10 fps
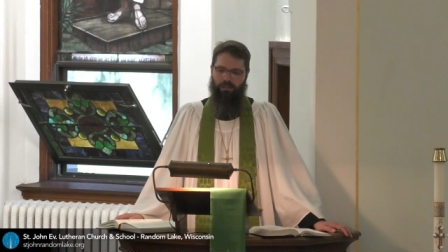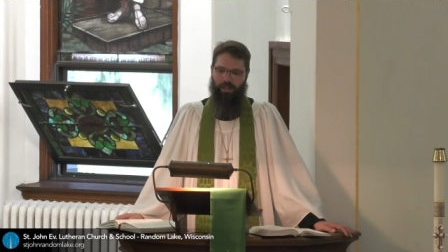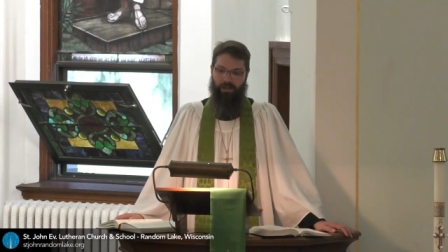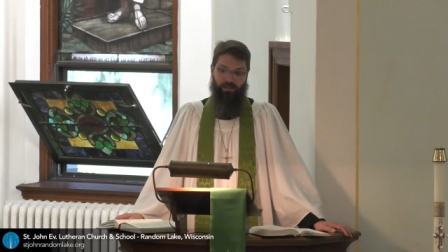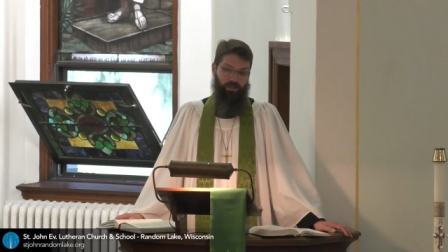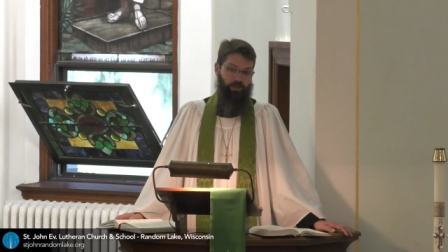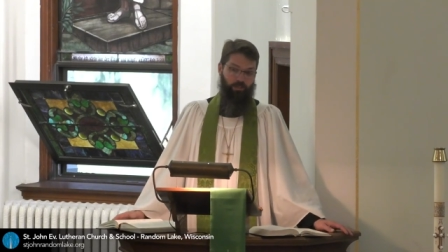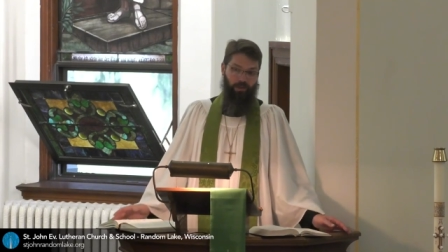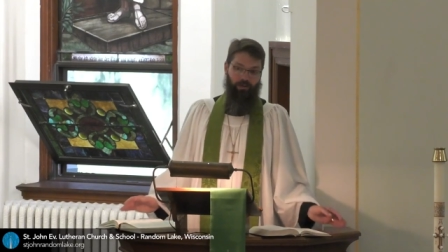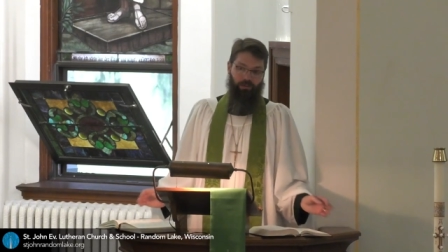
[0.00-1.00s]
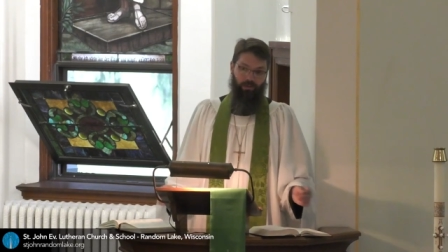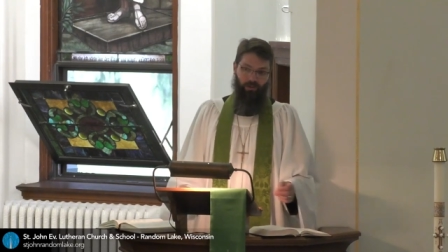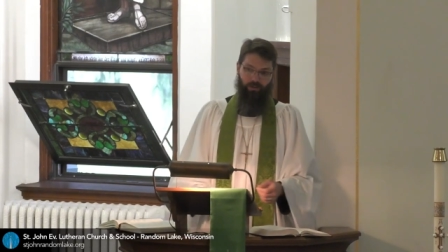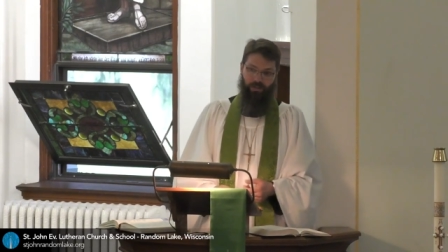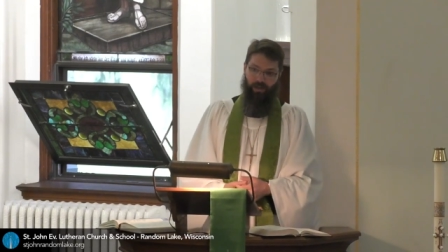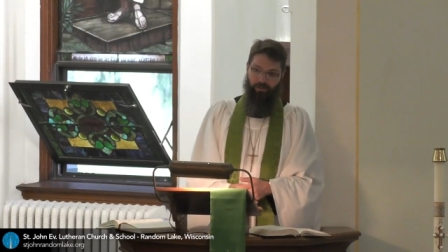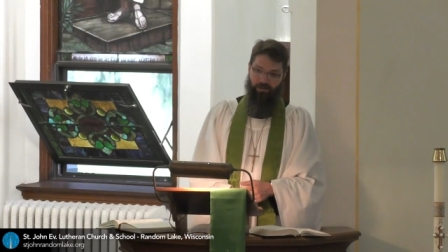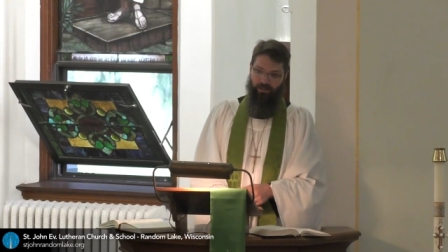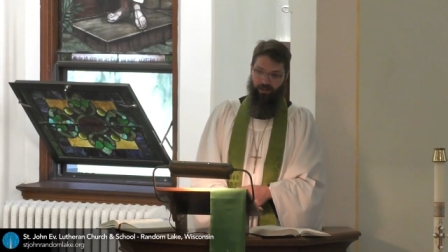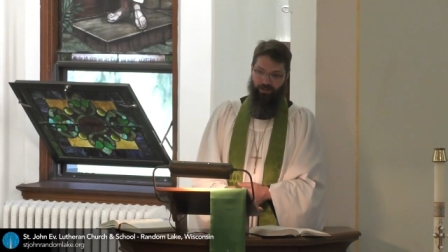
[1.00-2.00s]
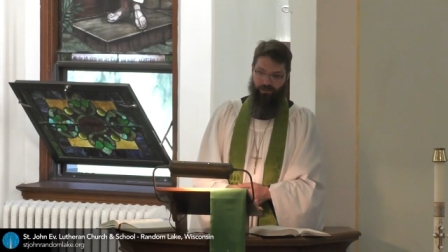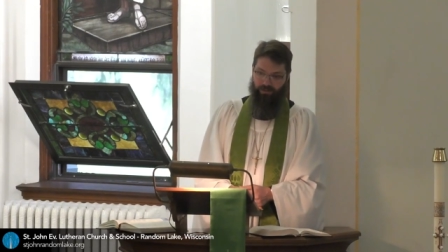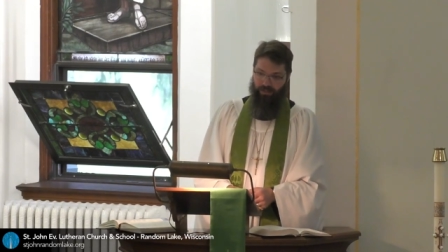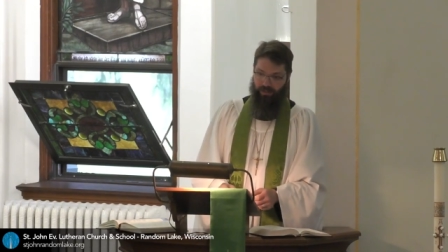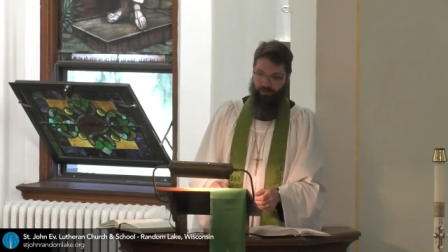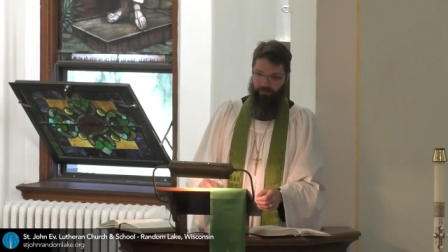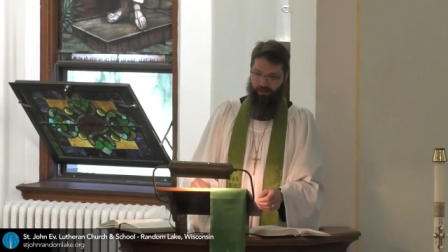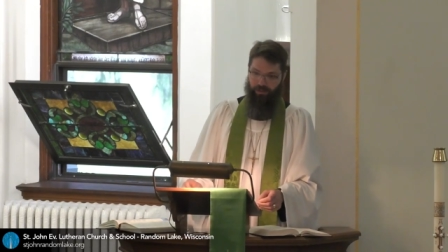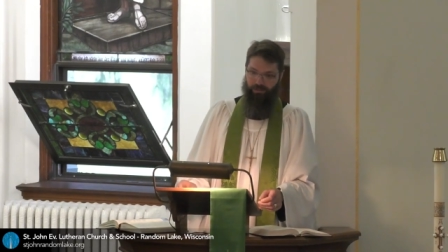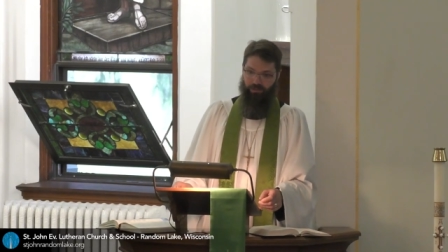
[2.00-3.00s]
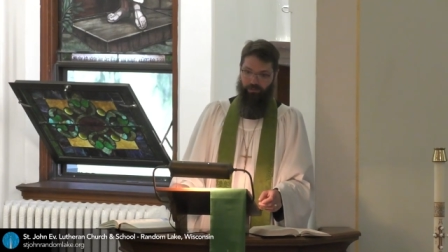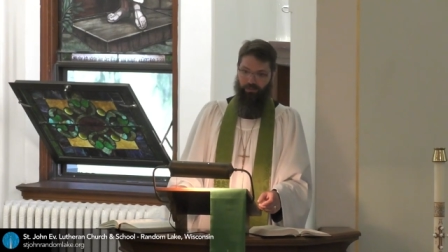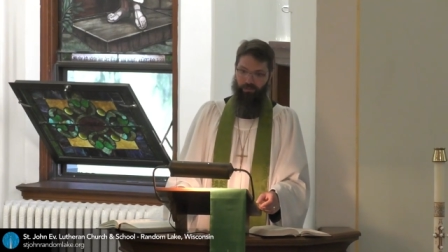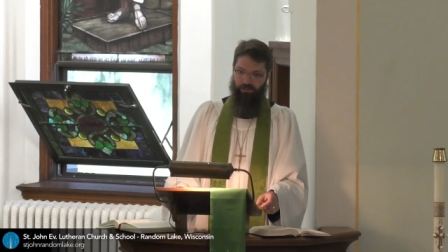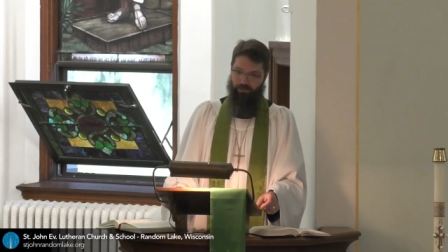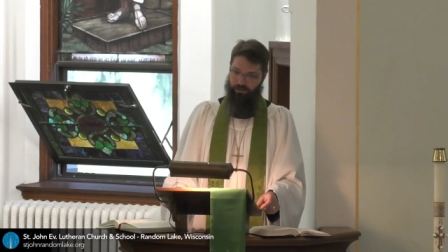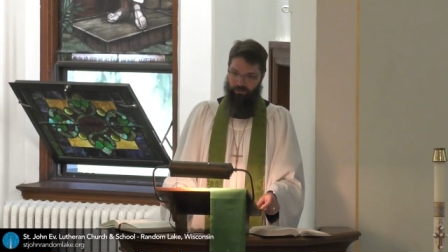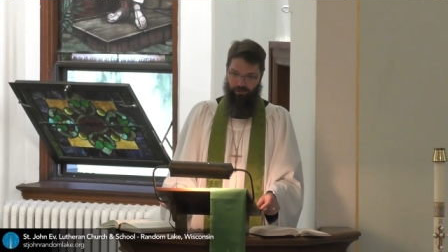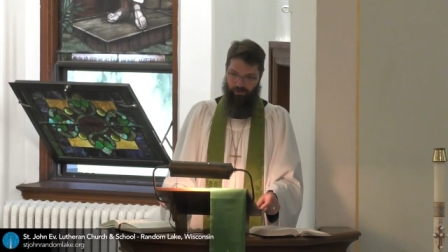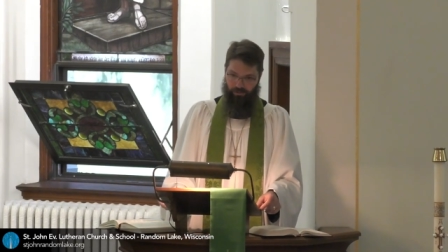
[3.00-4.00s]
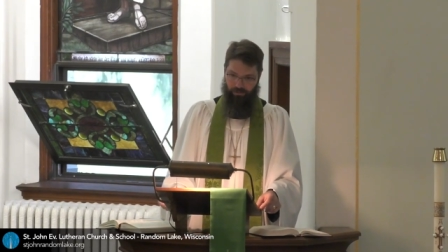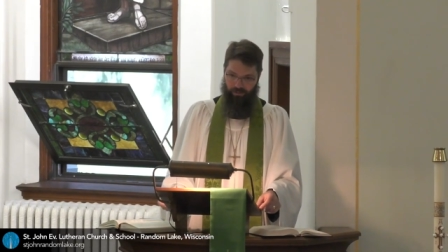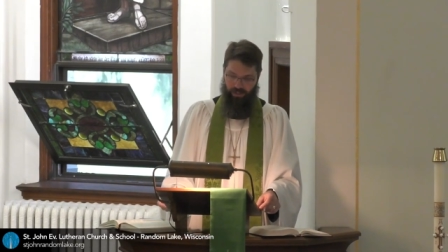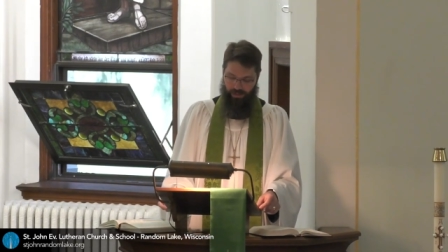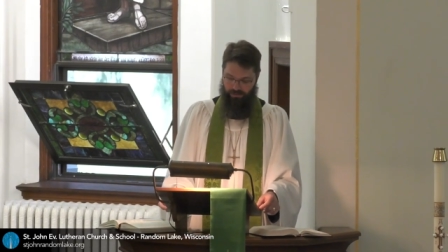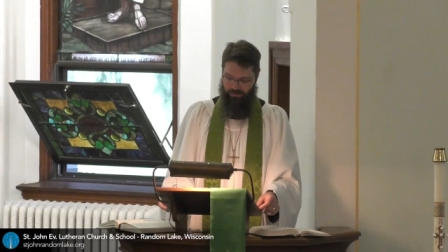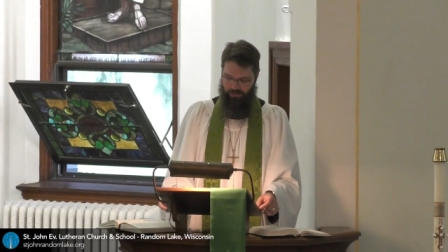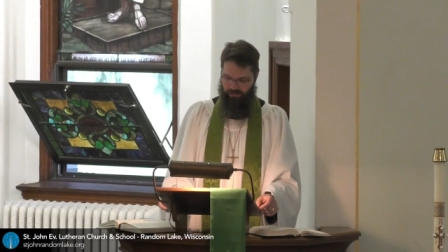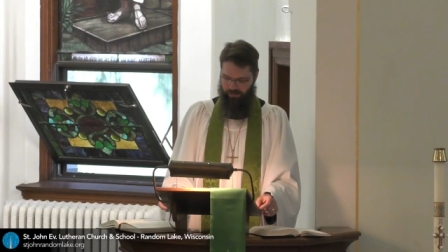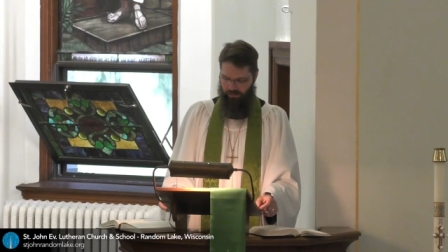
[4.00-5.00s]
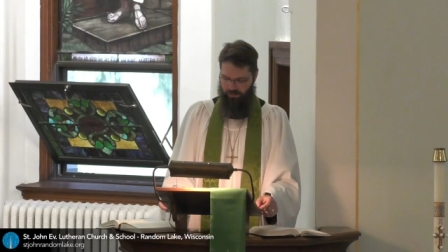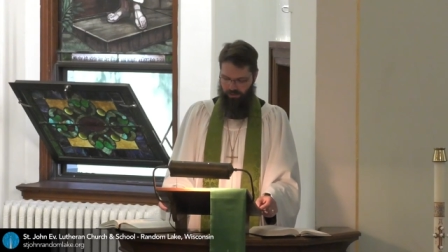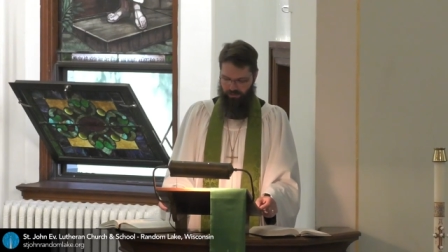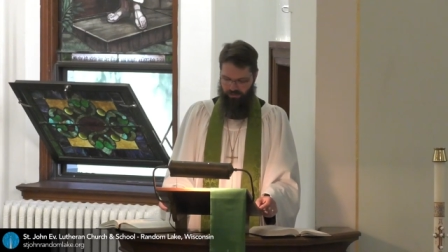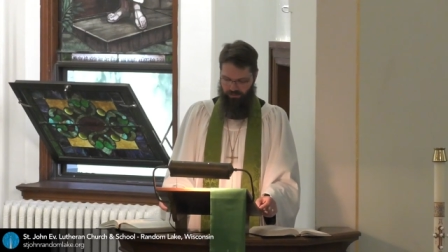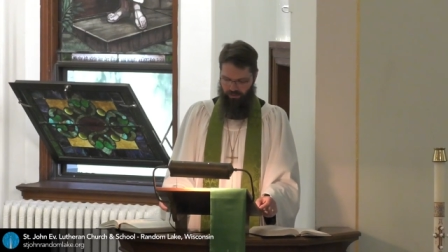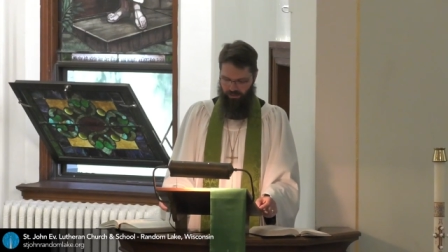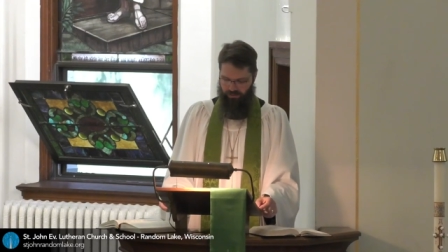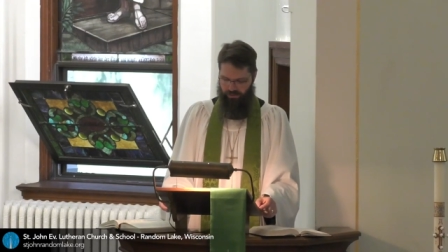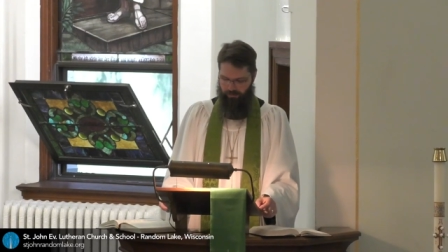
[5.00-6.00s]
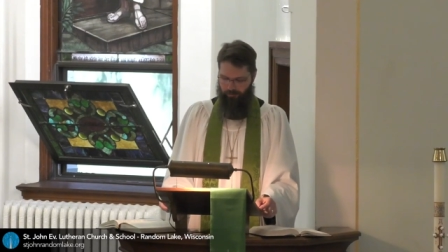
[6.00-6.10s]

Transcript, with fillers: And it's the Spirit who calls, gathers, enlightens, and sanctifies the whole Christian church on earth and keeps it with Jesus Christ.